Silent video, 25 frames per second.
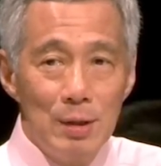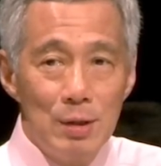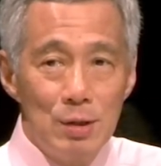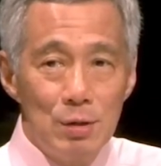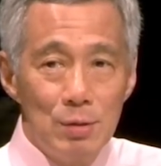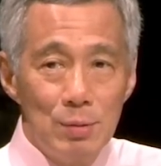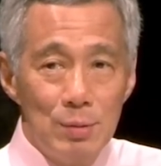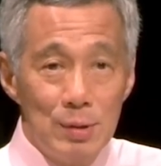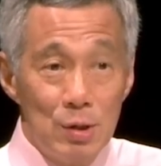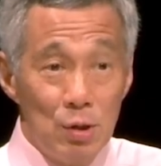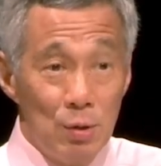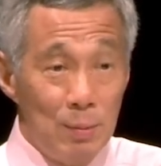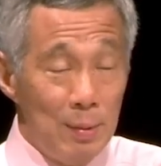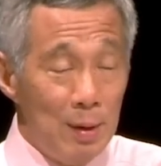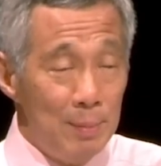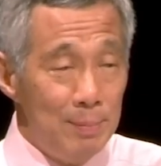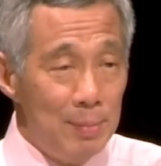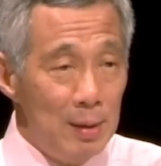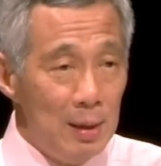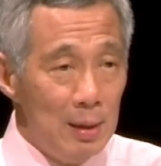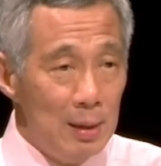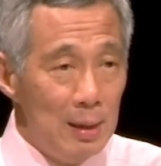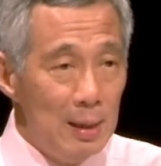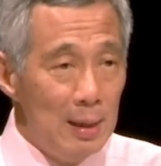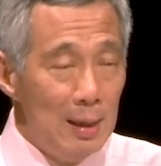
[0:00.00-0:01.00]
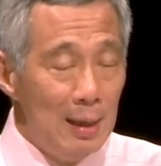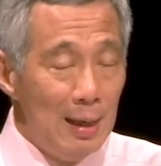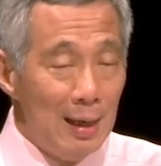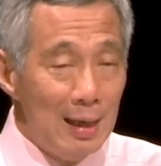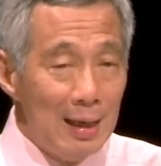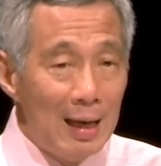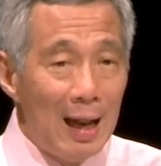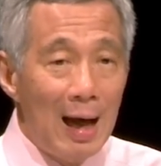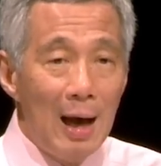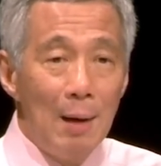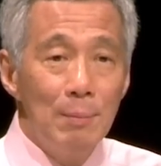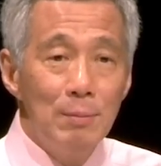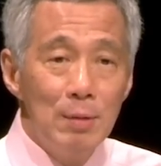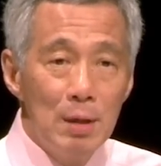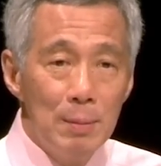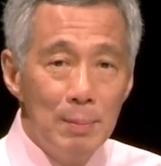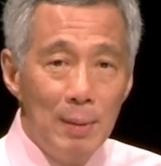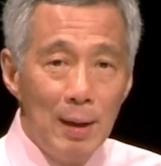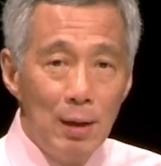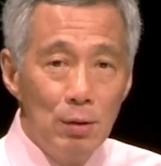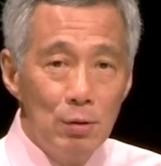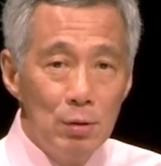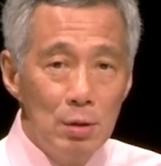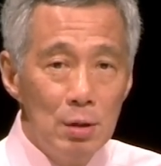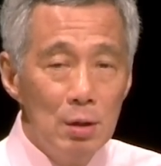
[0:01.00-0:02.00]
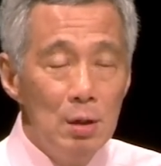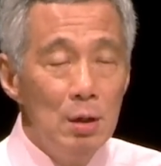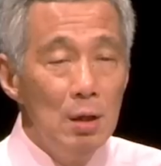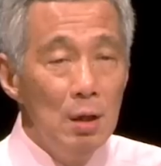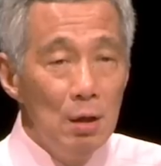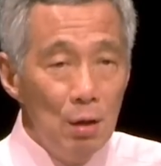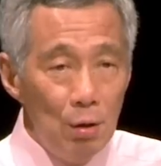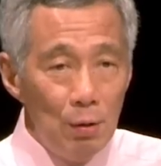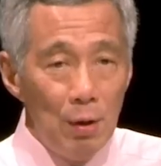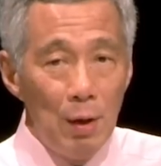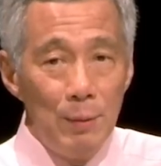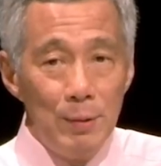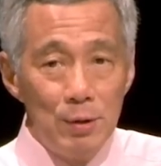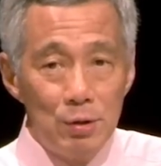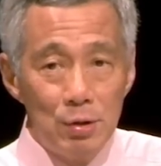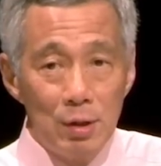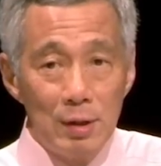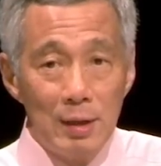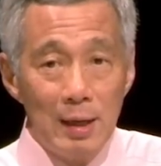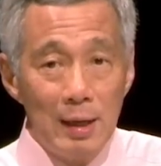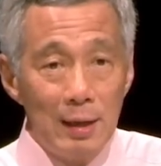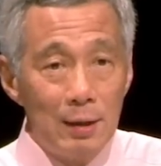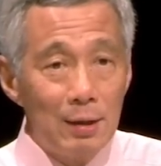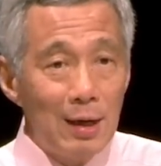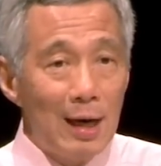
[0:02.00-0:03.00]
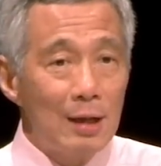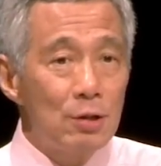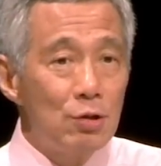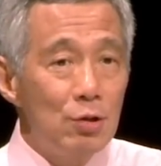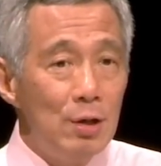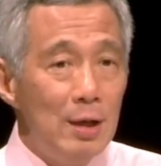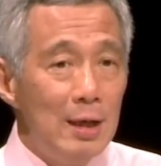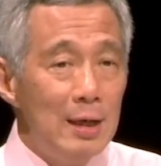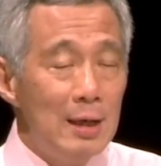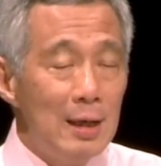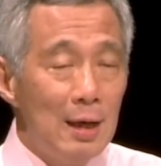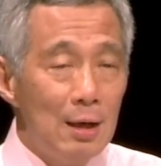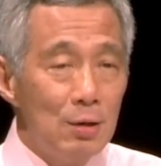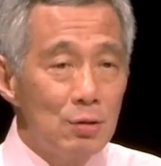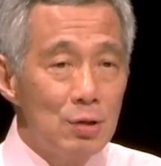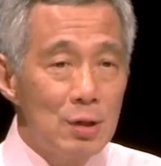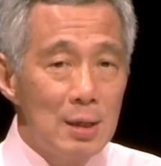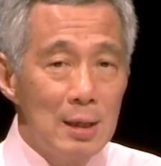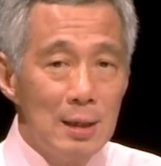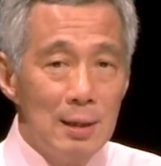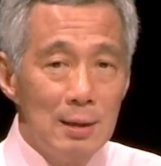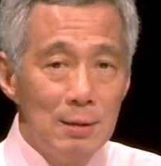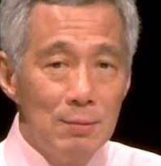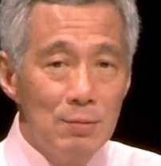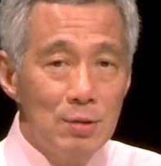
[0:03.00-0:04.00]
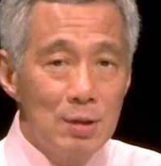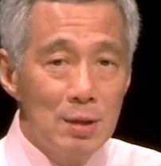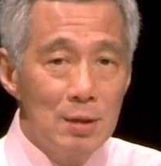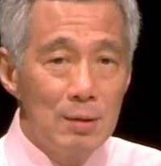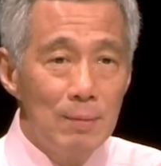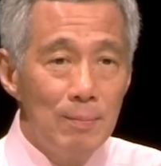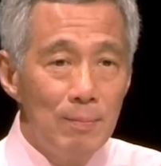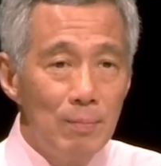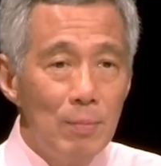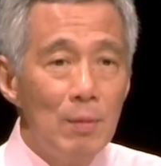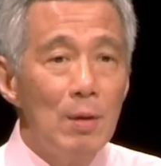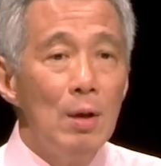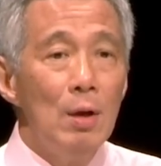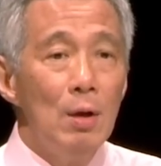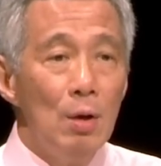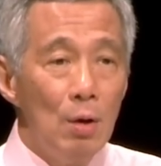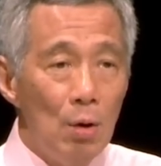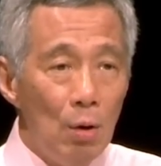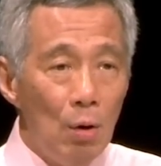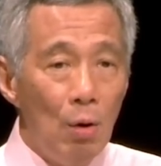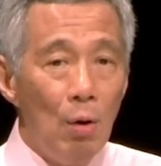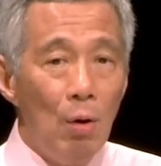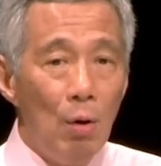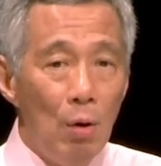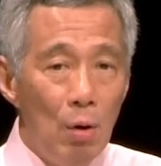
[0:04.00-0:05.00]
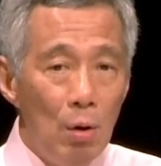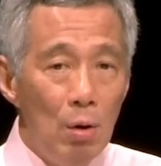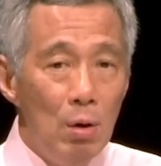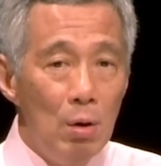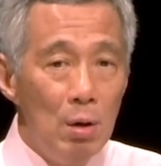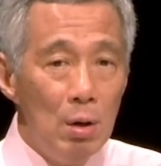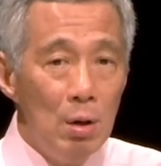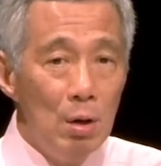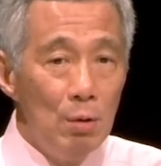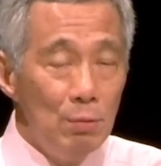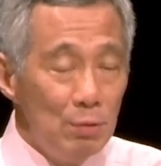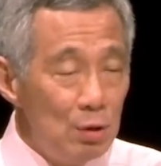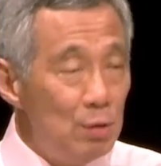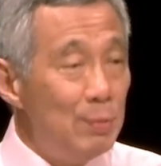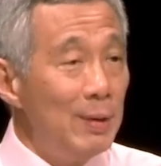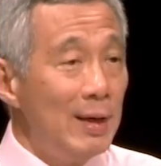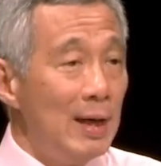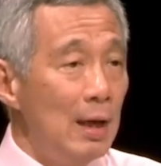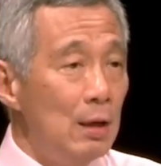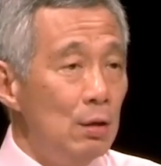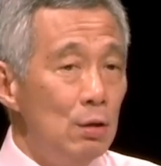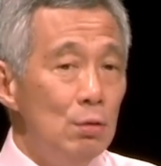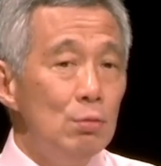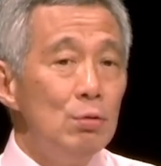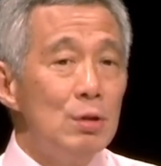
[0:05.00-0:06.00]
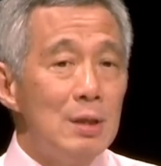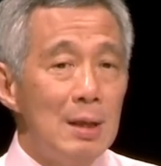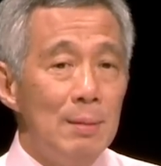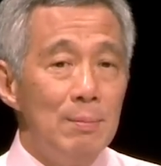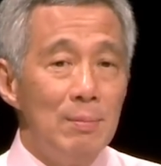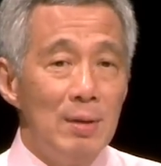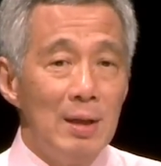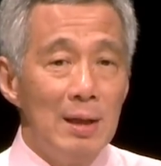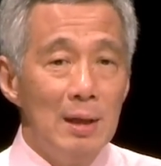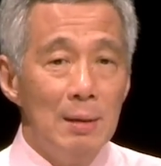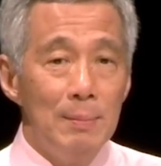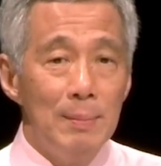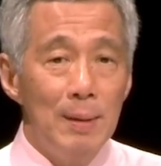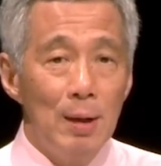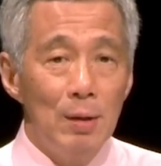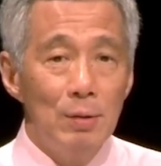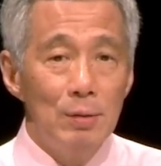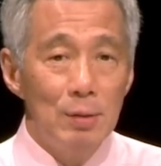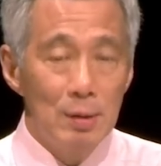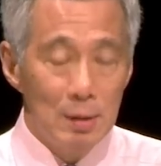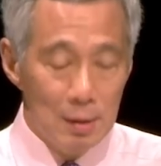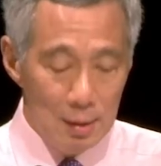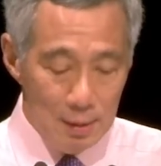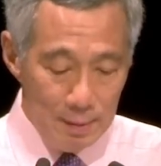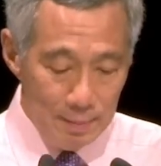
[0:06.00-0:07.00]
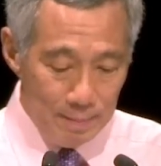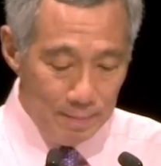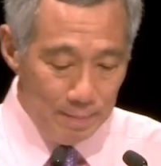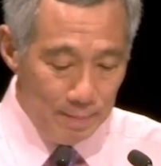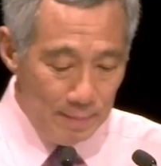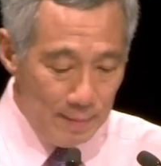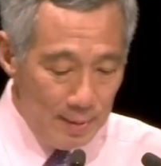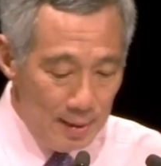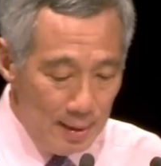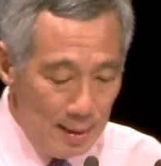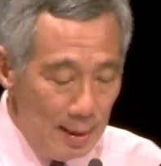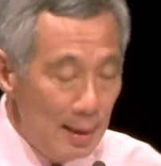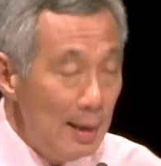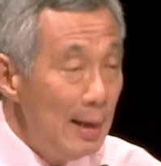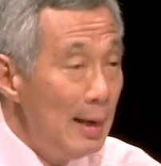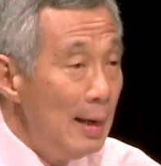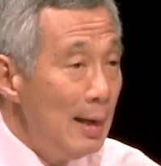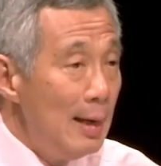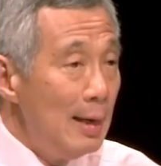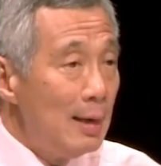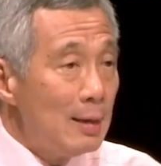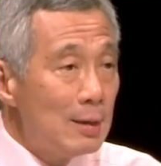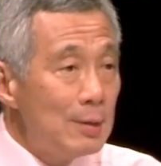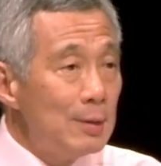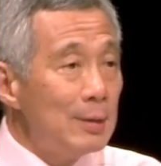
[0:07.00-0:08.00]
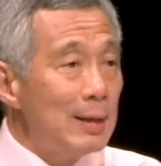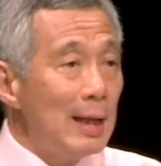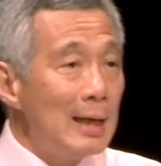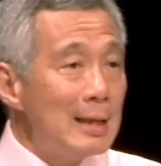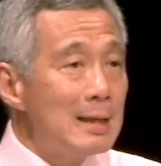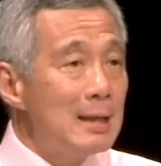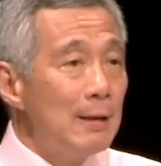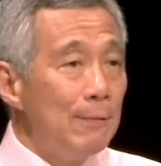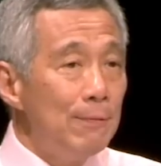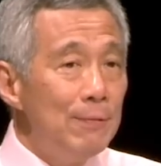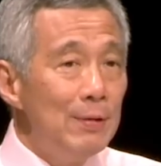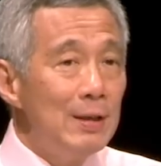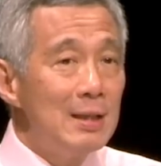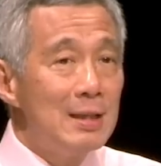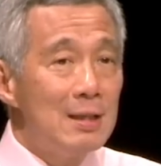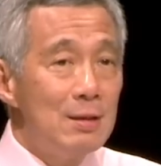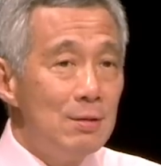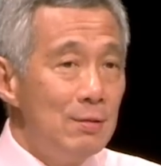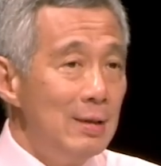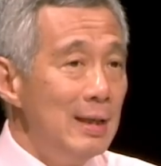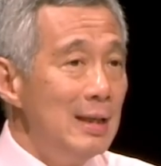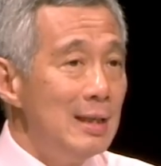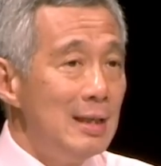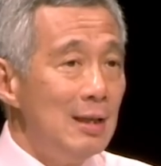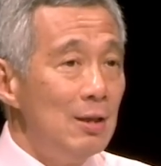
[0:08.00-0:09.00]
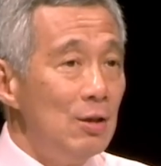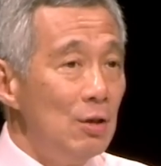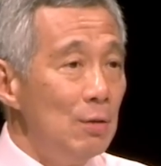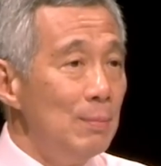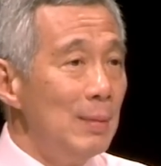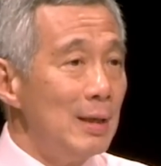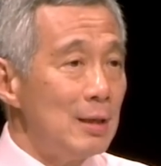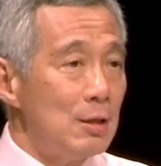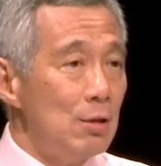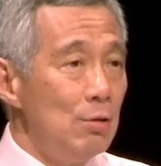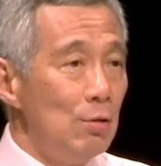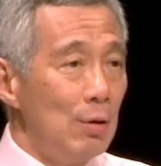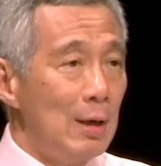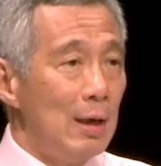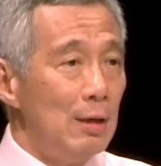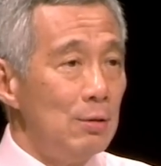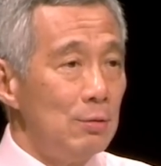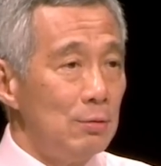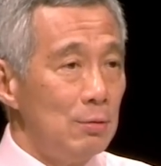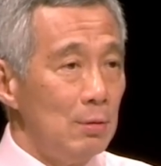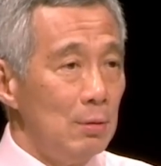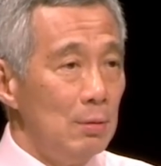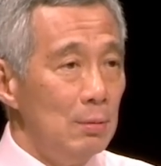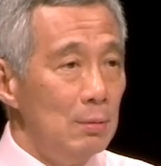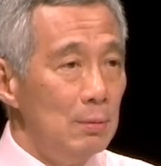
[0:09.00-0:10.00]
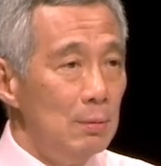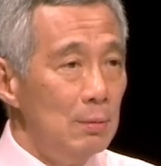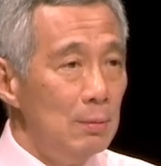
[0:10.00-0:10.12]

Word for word: which you should be alarmed about, where we should congratulate ourselves, or which we can do something about? So that's the first reason you must look out.